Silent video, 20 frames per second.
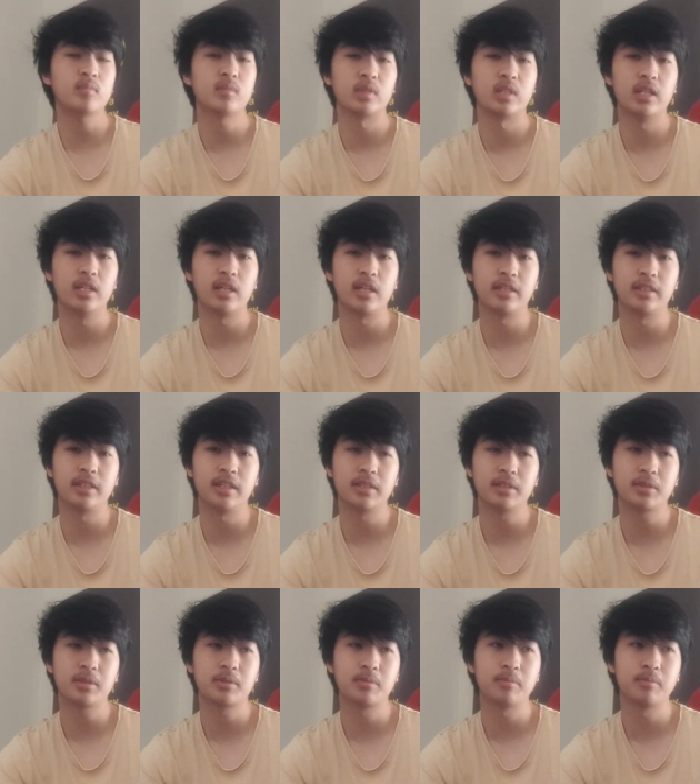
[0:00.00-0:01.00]
yeah, I
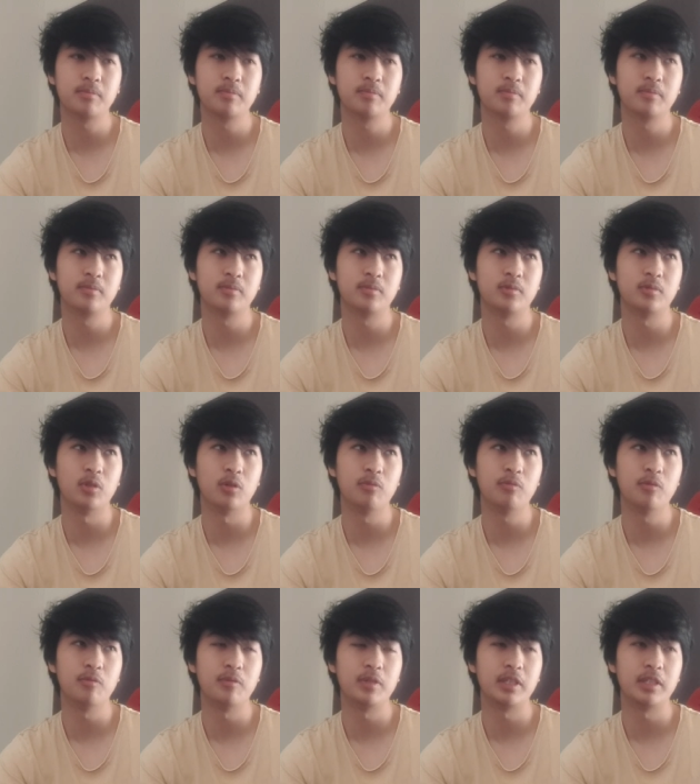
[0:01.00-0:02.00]
guess
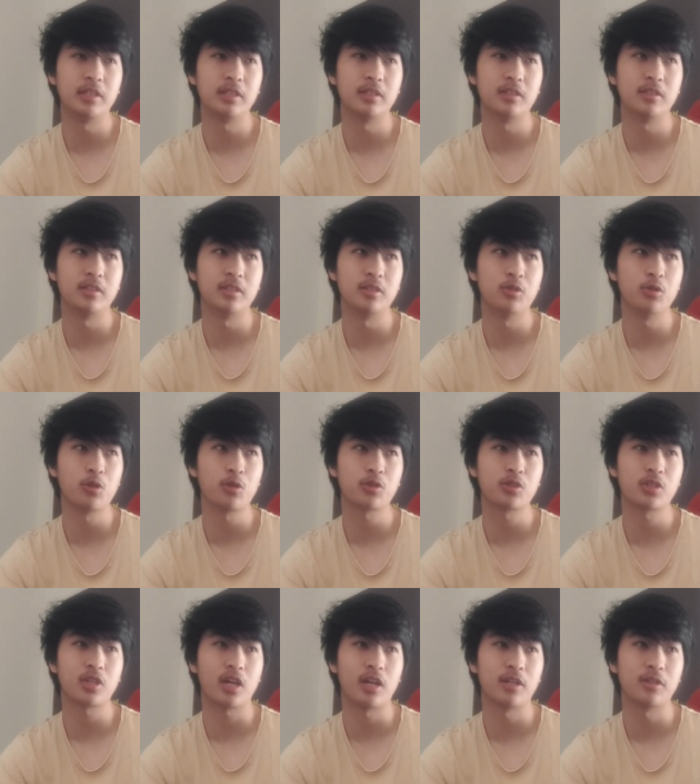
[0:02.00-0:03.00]
dopamine detox
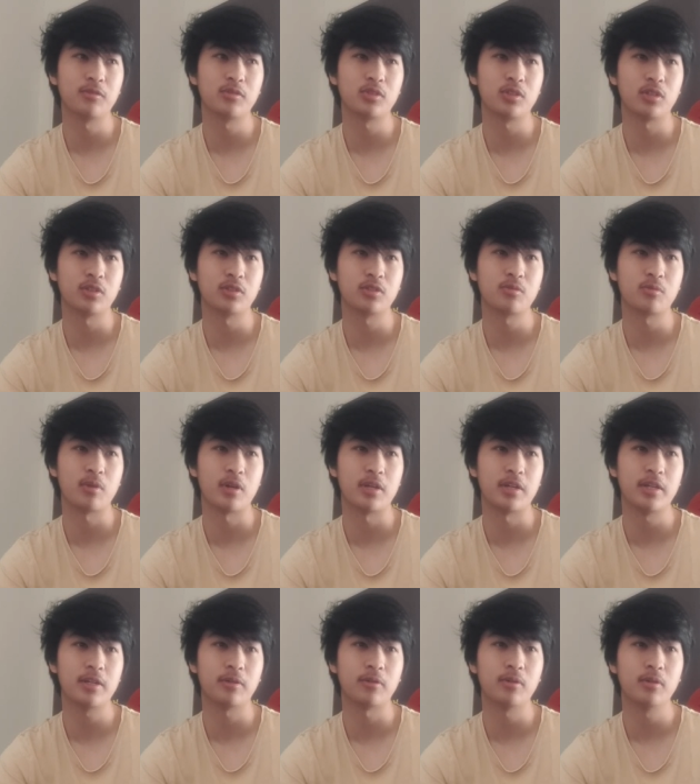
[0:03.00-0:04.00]
kind of starts right
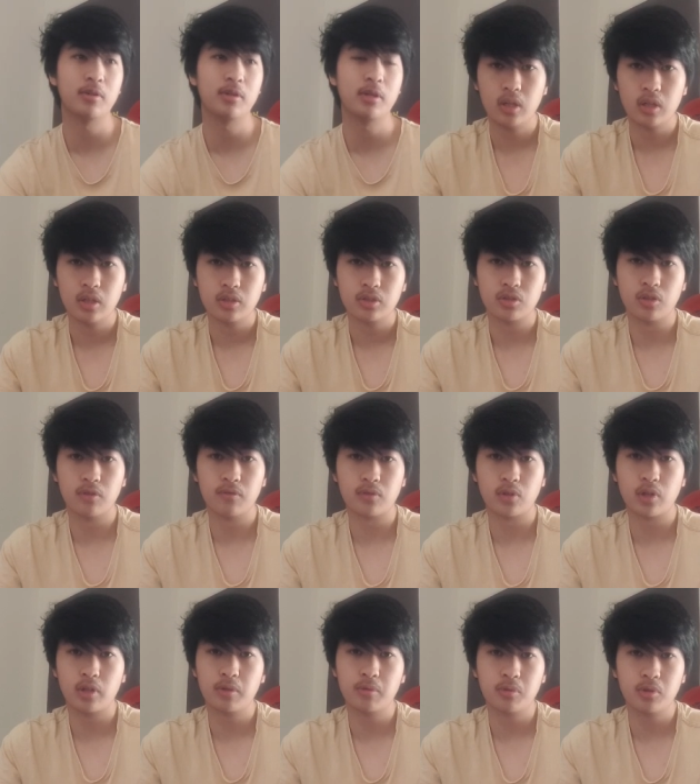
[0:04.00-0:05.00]
now. So for
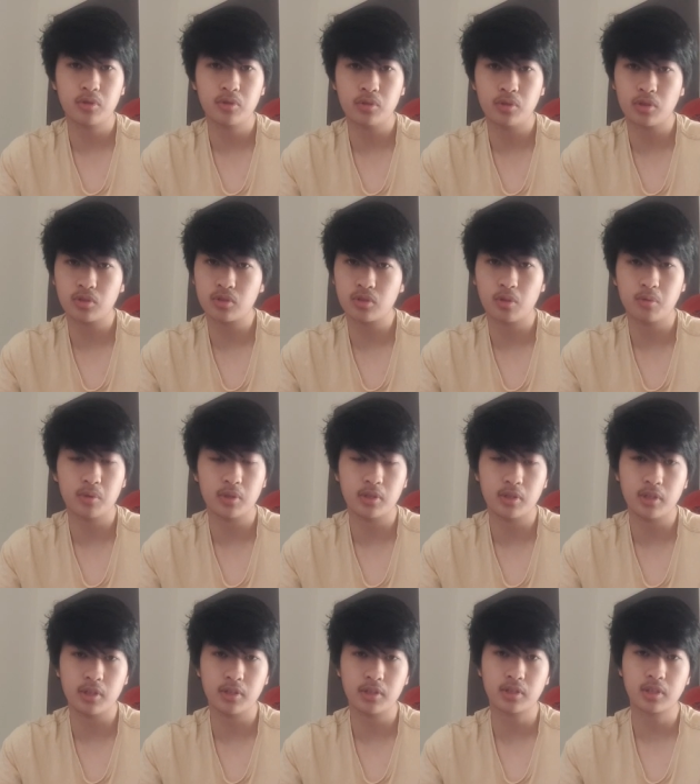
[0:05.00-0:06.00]
anyone who doesn't know what
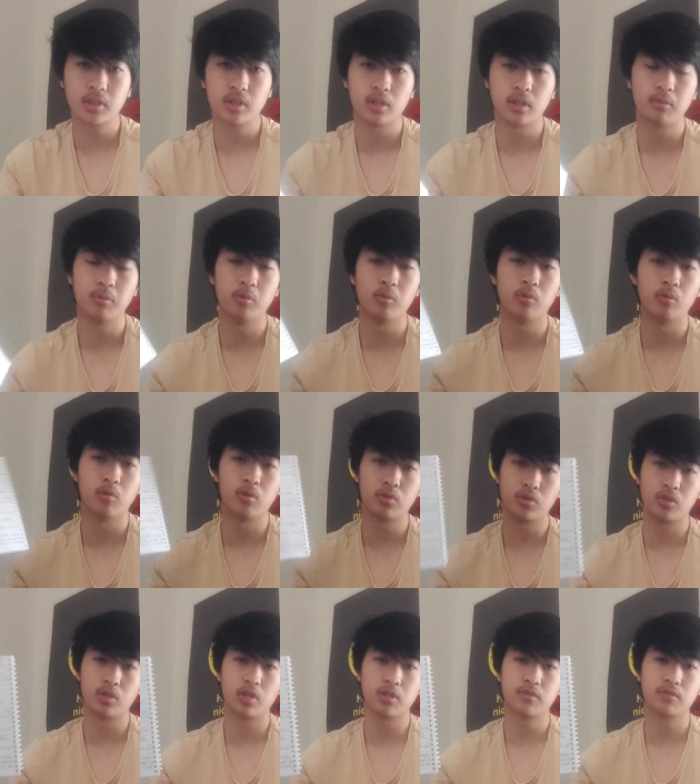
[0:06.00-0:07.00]
it is, let me walk
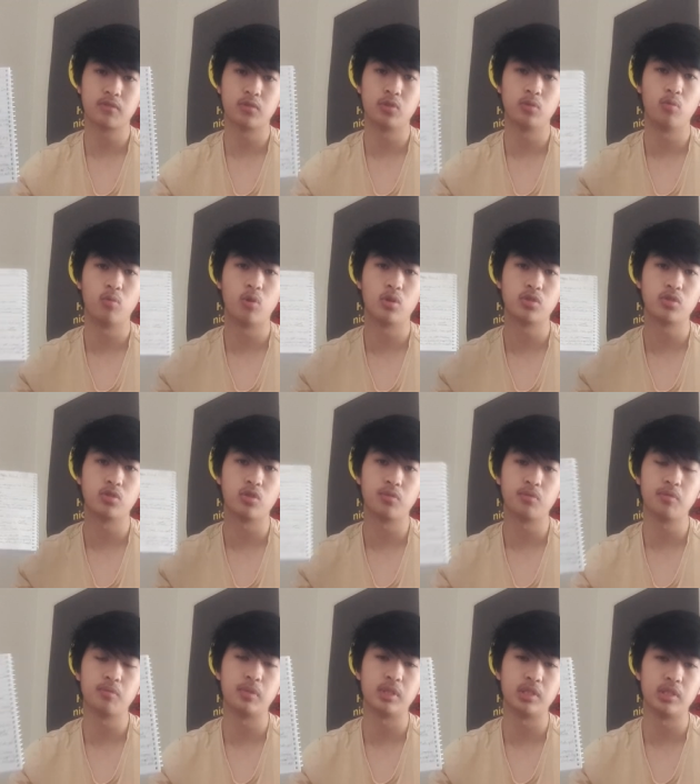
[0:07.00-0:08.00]
you guys through what
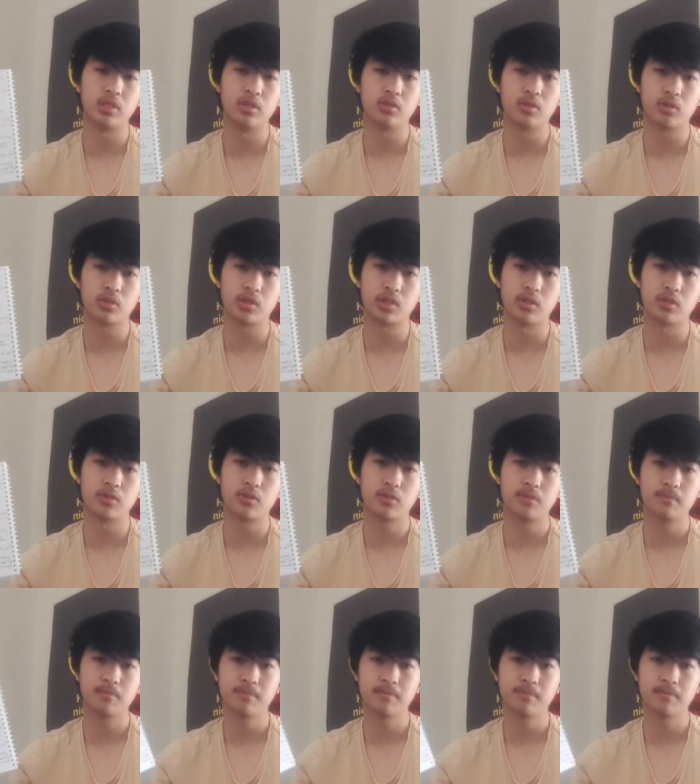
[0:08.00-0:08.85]
dopamine detox is.